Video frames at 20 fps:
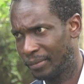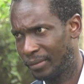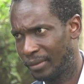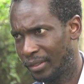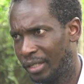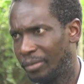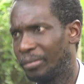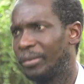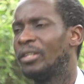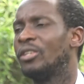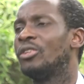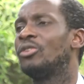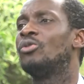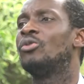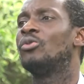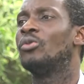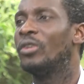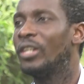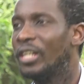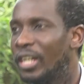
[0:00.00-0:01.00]
That
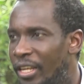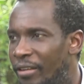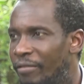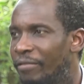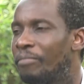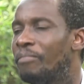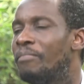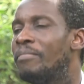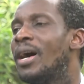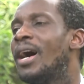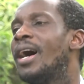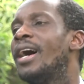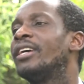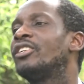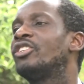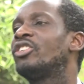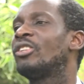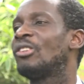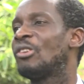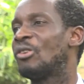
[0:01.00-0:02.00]
you live
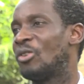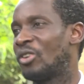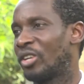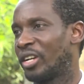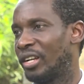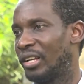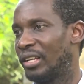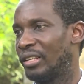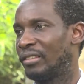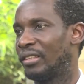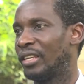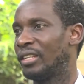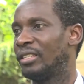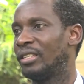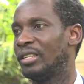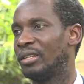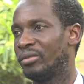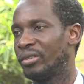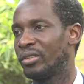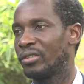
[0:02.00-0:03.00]
much longer than
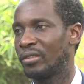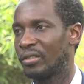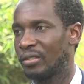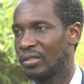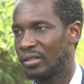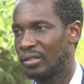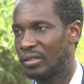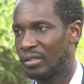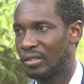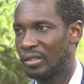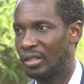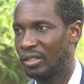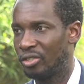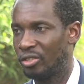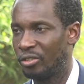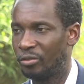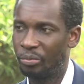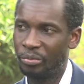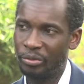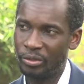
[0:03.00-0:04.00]
the resources that
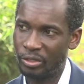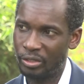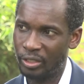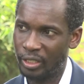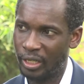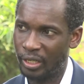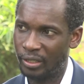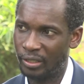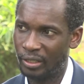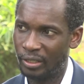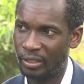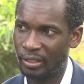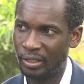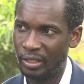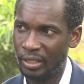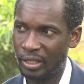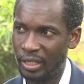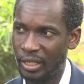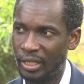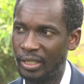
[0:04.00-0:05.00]
you put together.
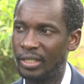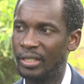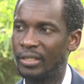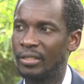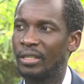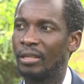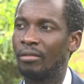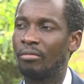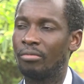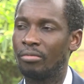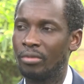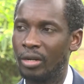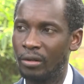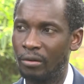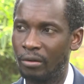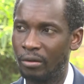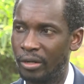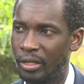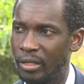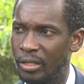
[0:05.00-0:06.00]
It is a
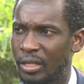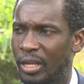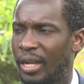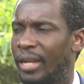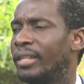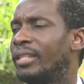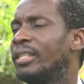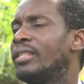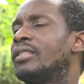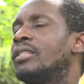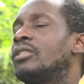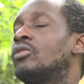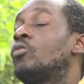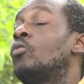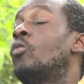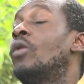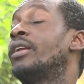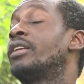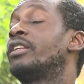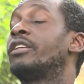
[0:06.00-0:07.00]
real risk, and this is
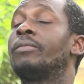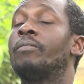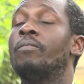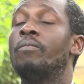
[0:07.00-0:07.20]
what